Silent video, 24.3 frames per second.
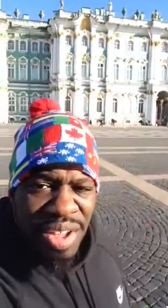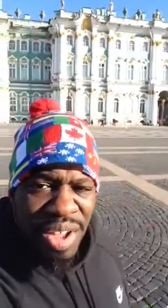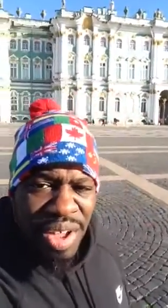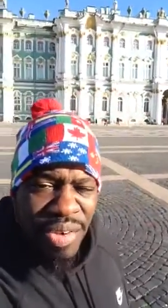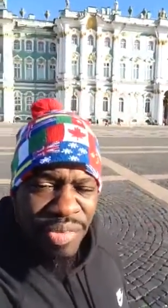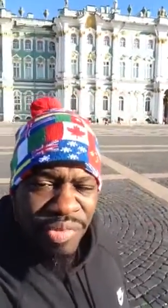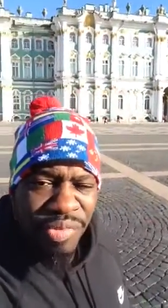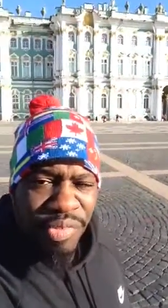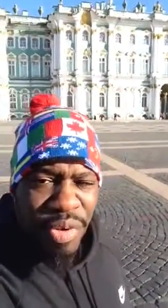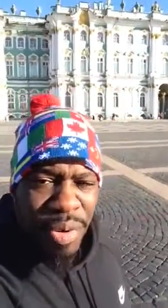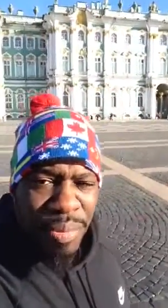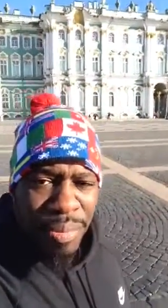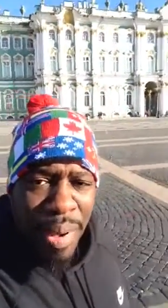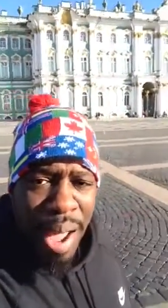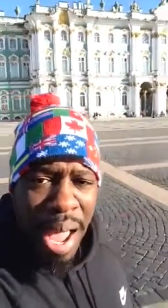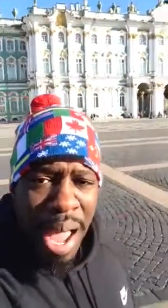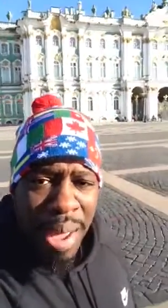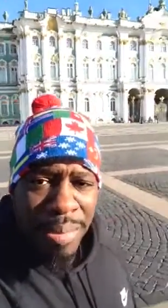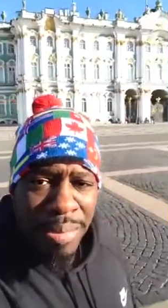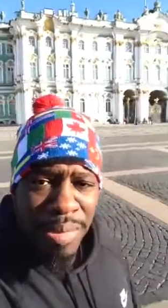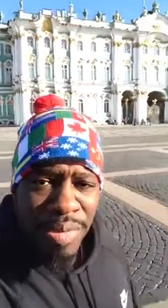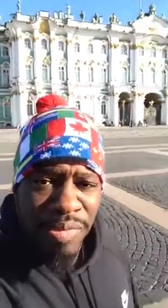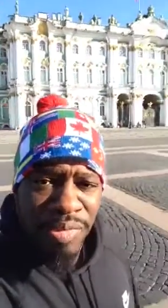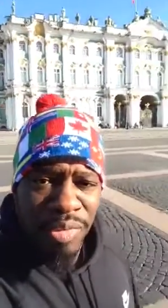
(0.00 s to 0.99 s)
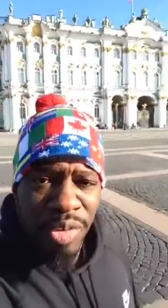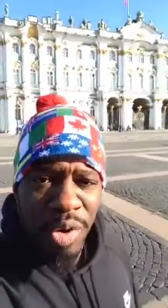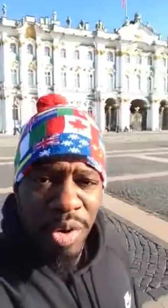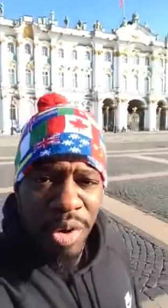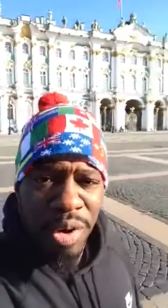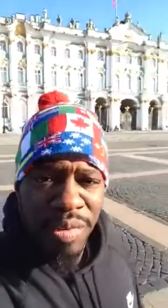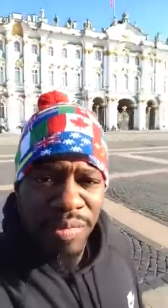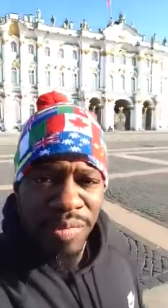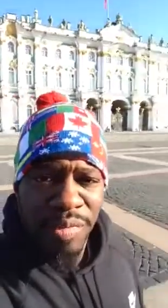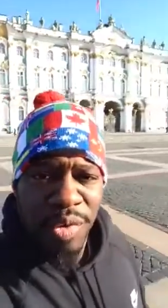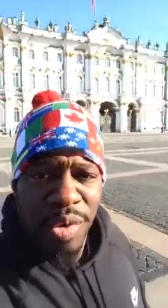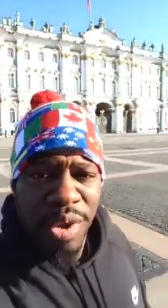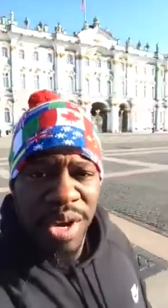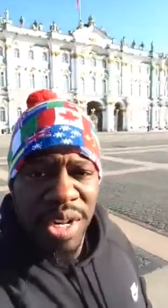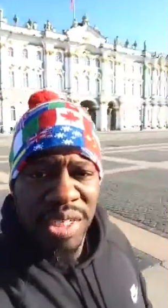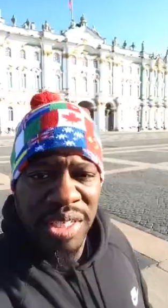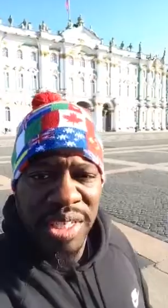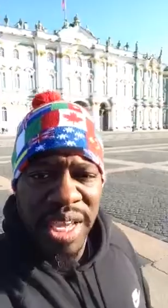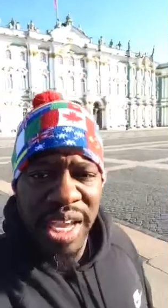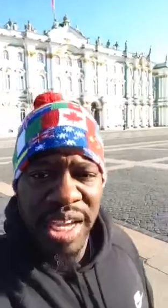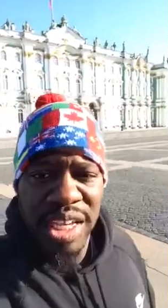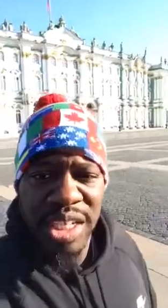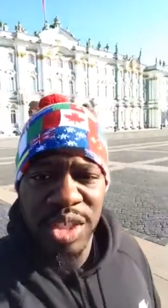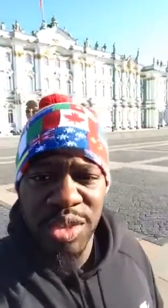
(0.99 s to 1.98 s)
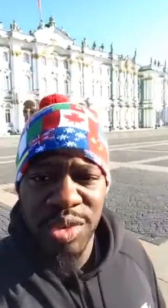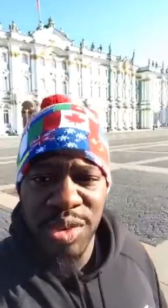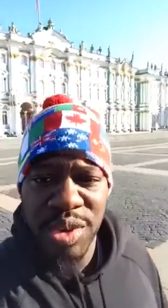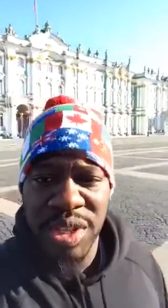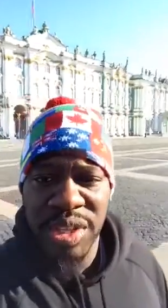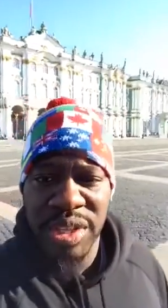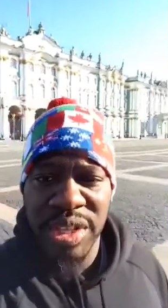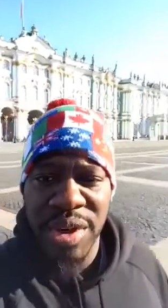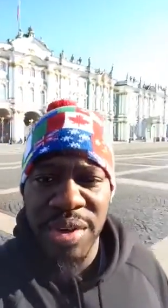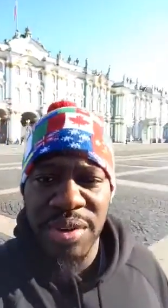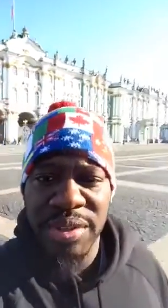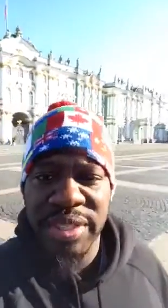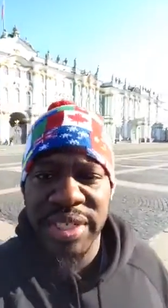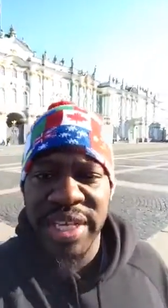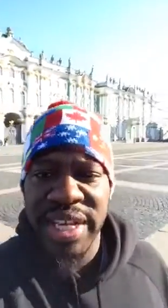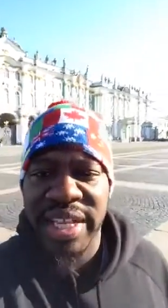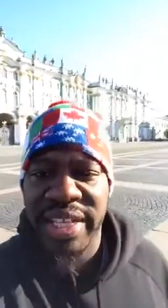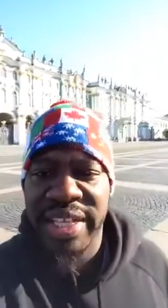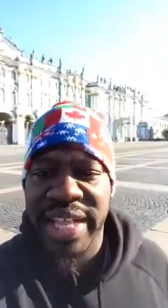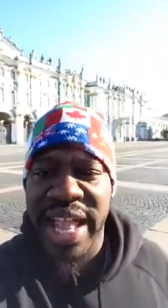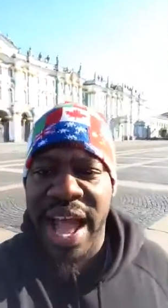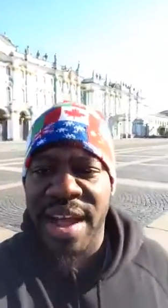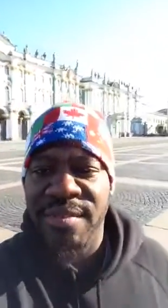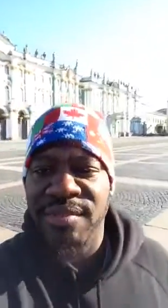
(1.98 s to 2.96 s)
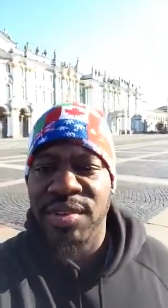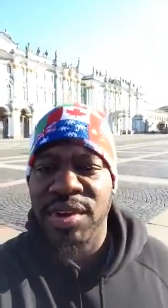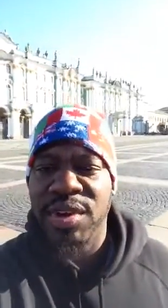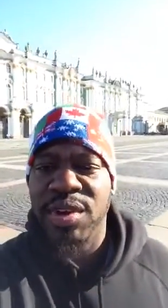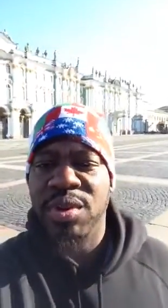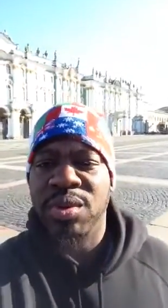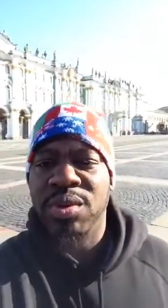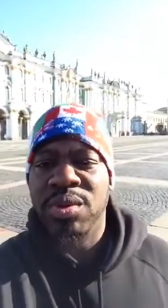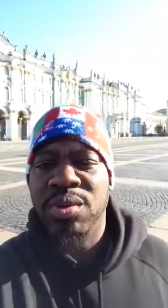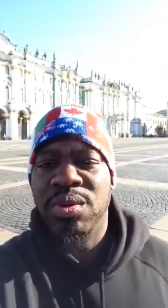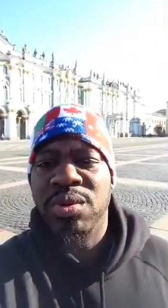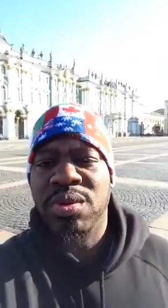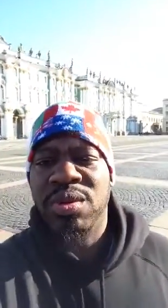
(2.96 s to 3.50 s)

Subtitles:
I'm from Miami, Florida, 42nd Street, 13th Avenue.